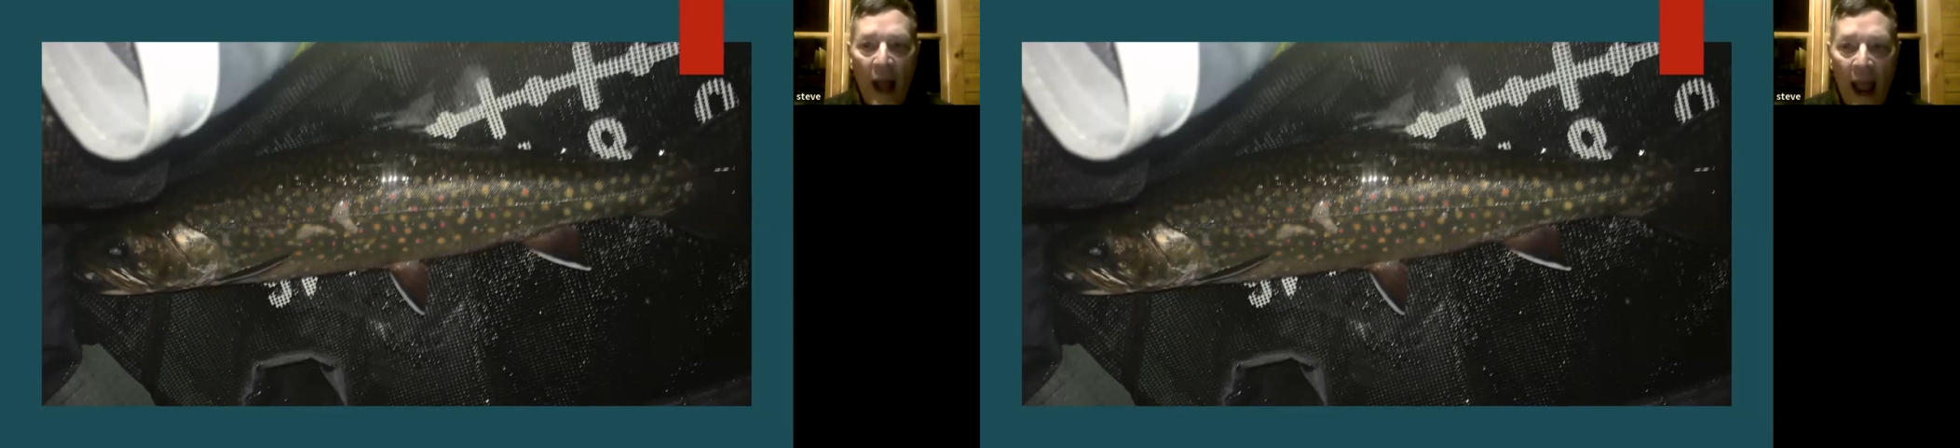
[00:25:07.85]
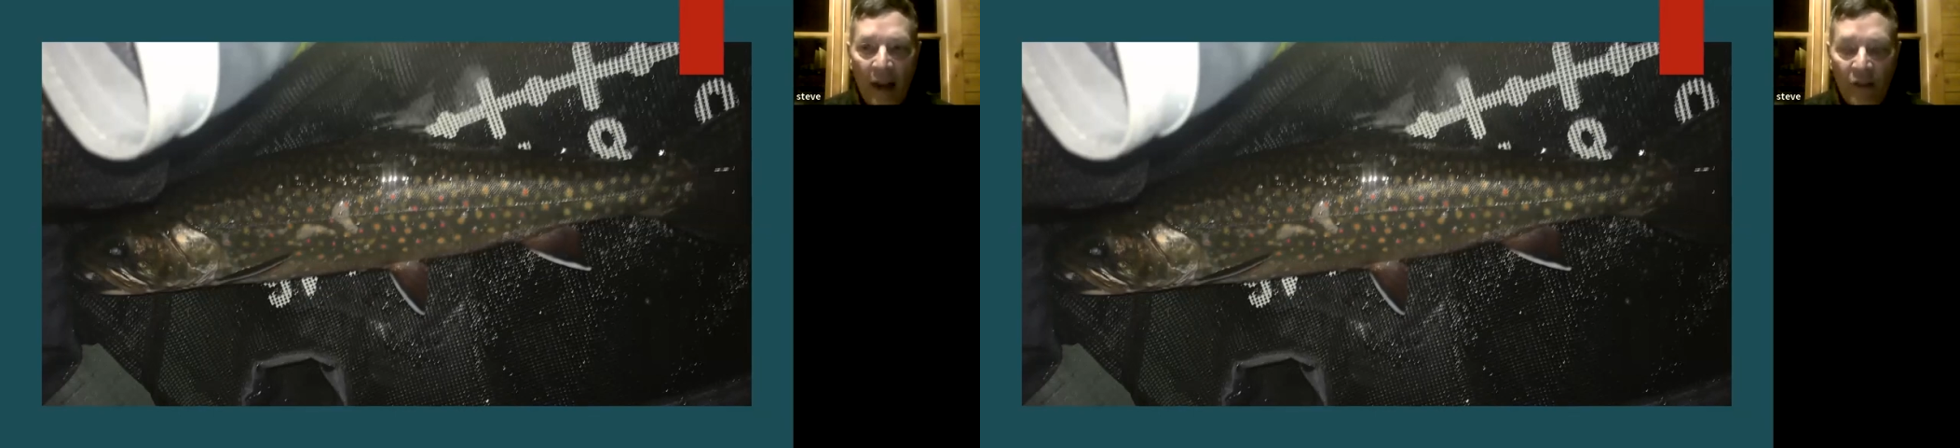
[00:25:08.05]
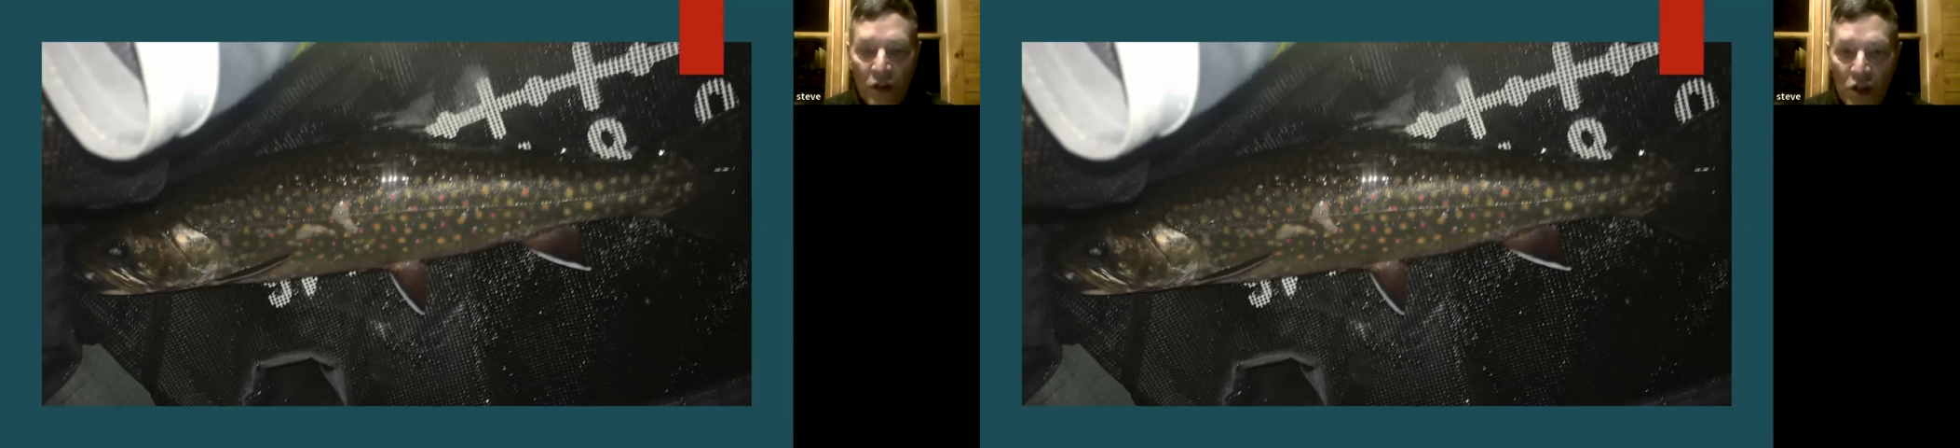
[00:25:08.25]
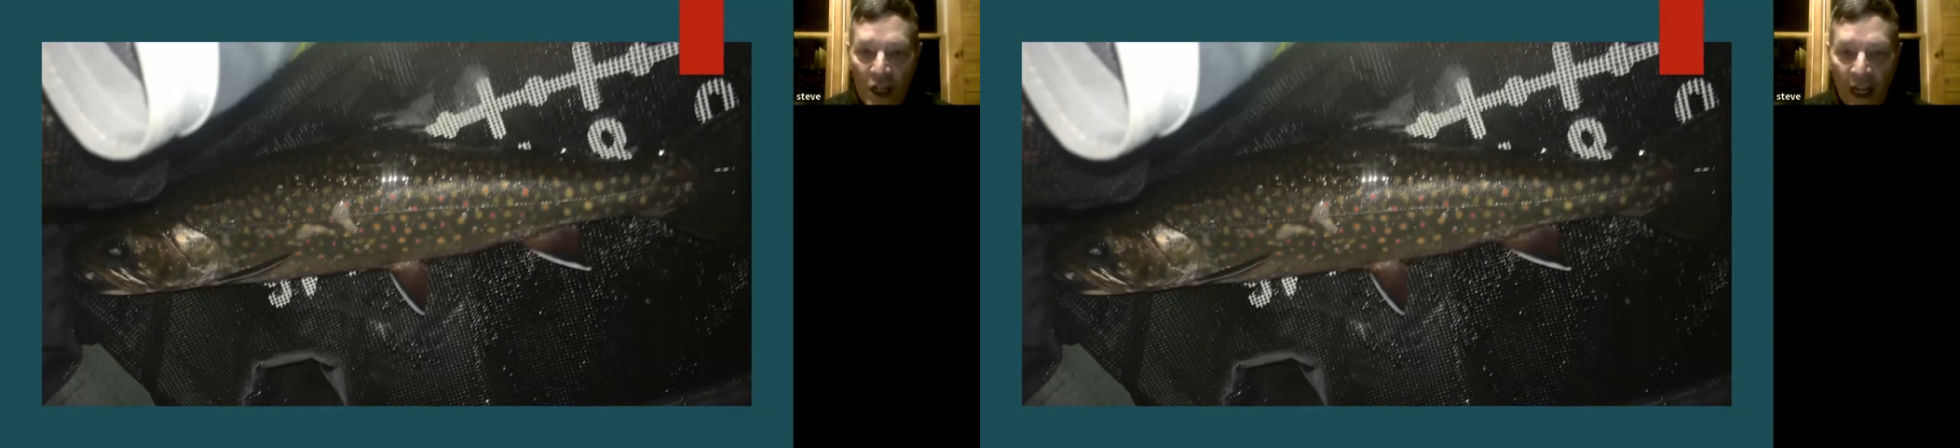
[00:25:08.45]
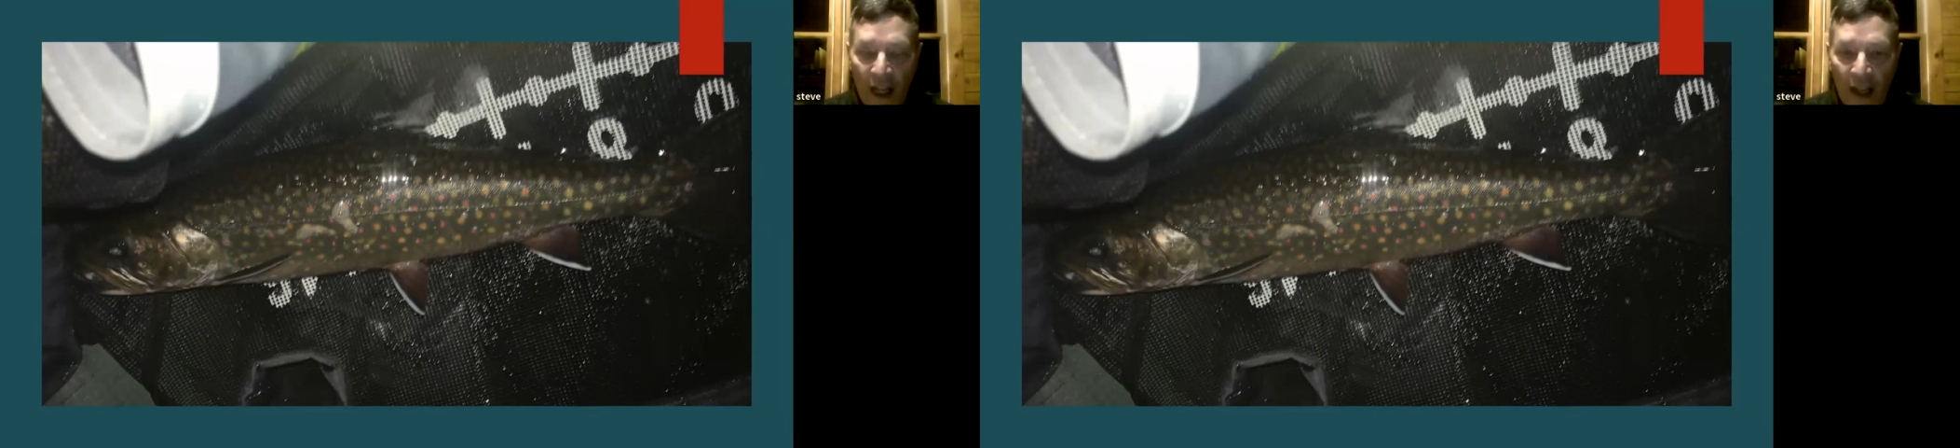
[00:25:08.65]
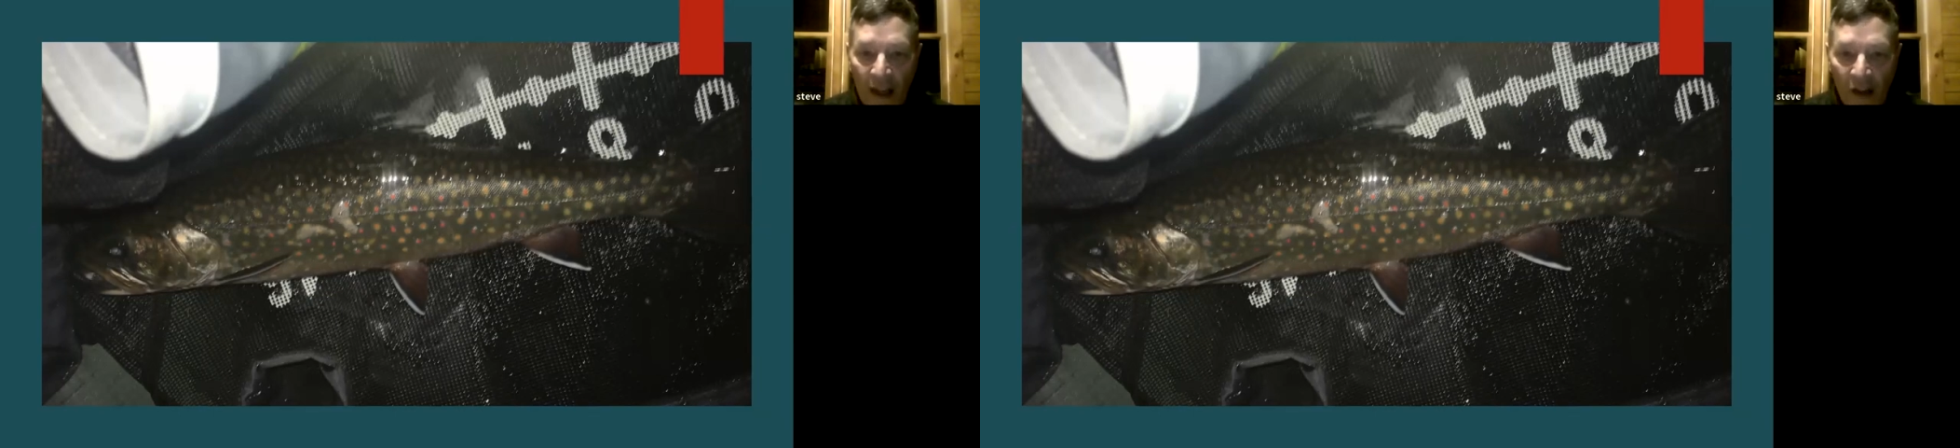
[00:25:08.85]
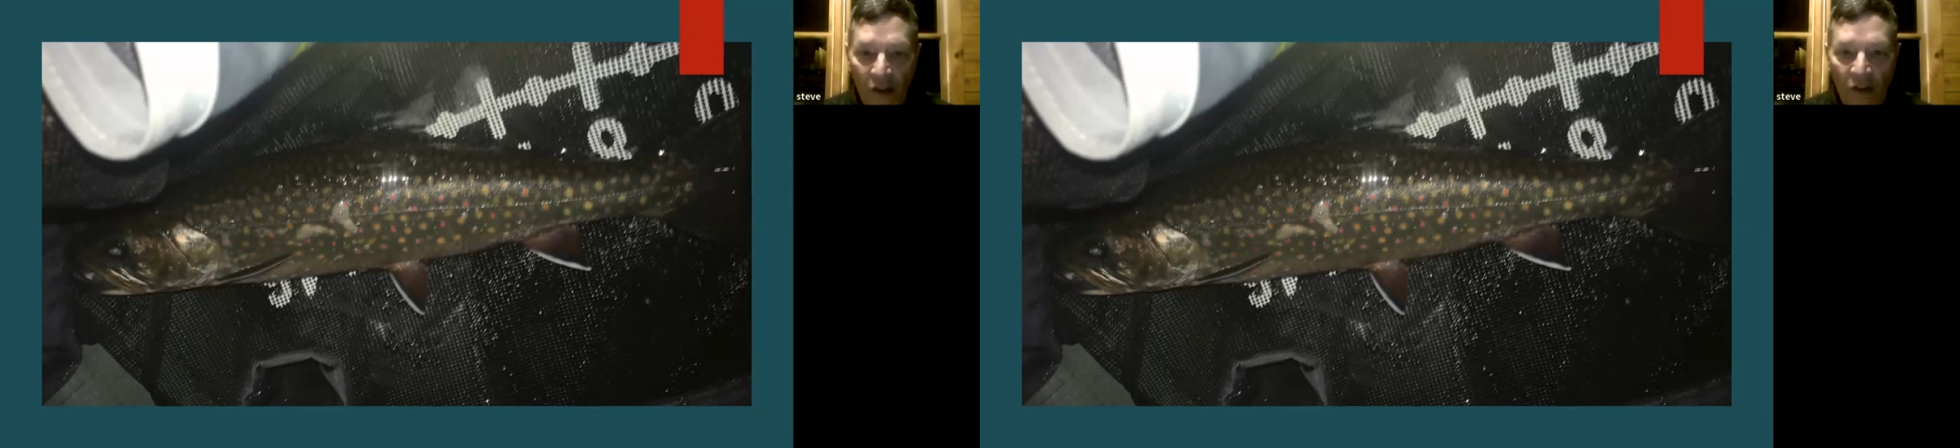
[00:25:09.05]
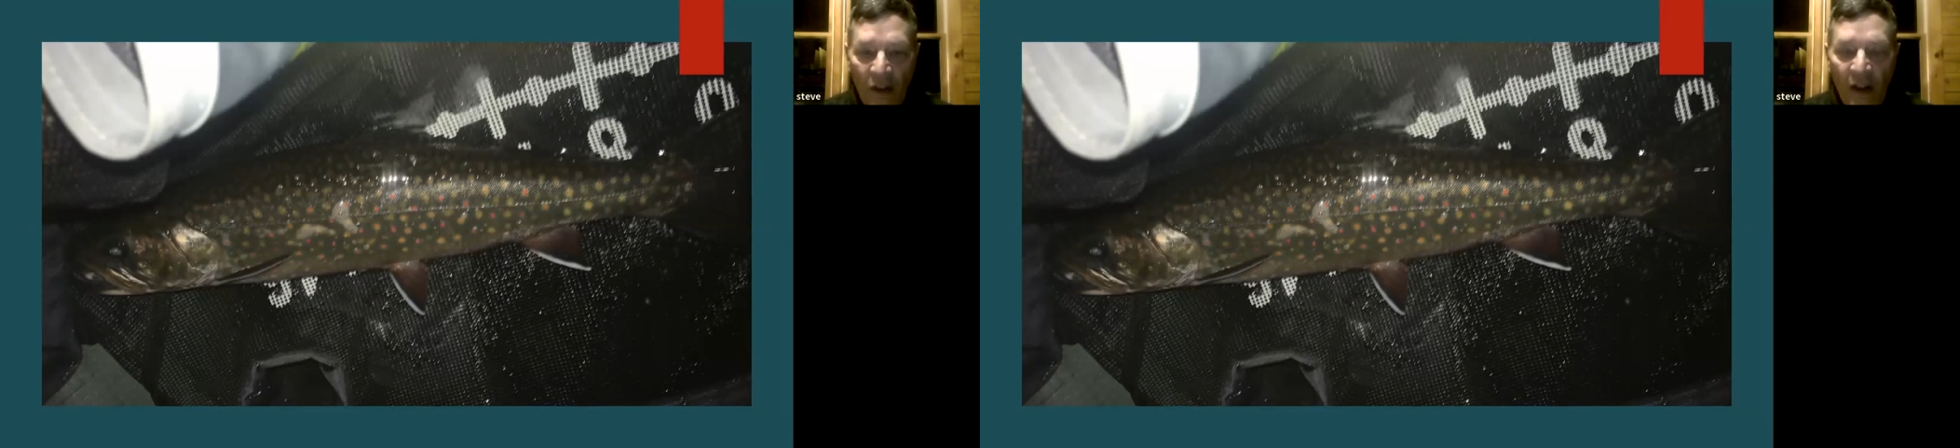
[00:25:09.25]
hexagenia
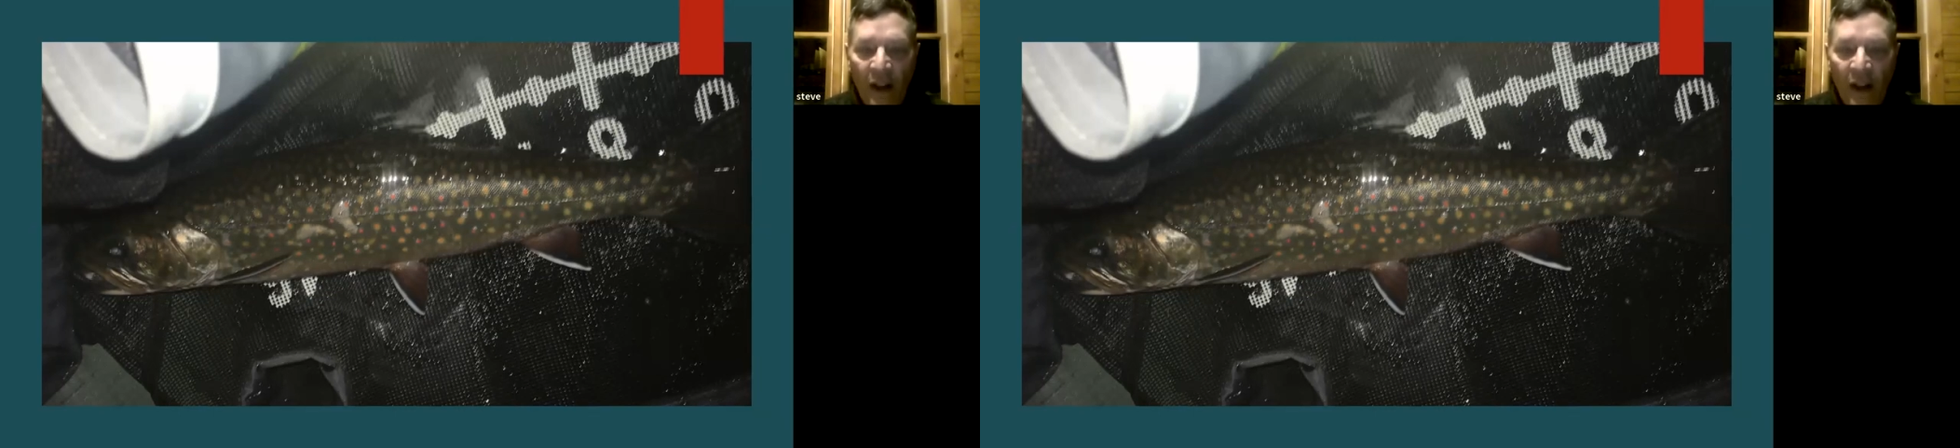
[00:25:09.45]
is,